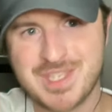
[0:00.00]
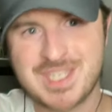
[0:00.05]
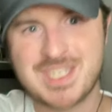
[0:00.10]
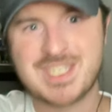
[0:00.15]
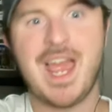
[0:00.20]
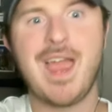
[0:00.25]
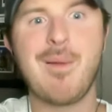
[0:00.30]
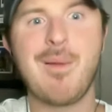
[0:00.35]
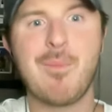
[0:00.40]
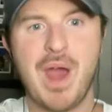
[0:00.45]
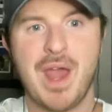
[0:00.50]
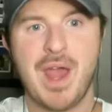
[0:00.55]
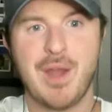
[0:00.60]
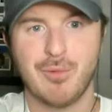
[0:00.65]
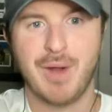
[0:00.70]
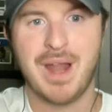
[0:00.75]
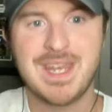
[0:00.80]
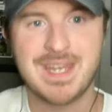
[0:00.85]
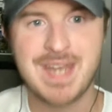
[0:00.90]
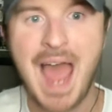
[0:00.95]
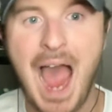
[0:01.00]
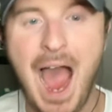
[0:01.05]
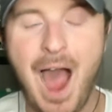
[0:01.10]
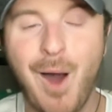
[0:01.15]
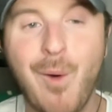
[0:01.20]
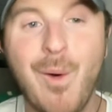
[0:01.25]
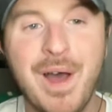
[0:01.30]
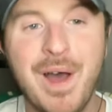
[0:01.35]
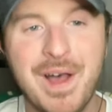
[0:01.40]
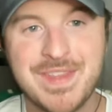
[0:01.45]
The same way right
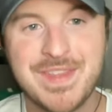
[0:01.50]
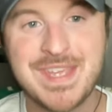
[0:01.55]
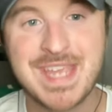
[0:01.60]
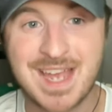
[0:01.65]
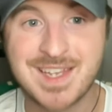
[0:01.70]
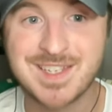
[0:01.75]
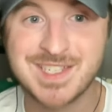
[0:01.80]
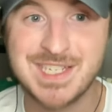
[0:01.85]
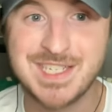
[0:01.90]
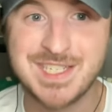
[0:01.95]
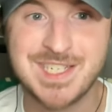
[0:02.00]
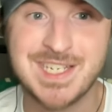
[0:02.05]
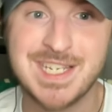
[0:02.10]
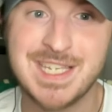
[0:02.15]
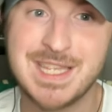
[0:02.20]
now, the SEC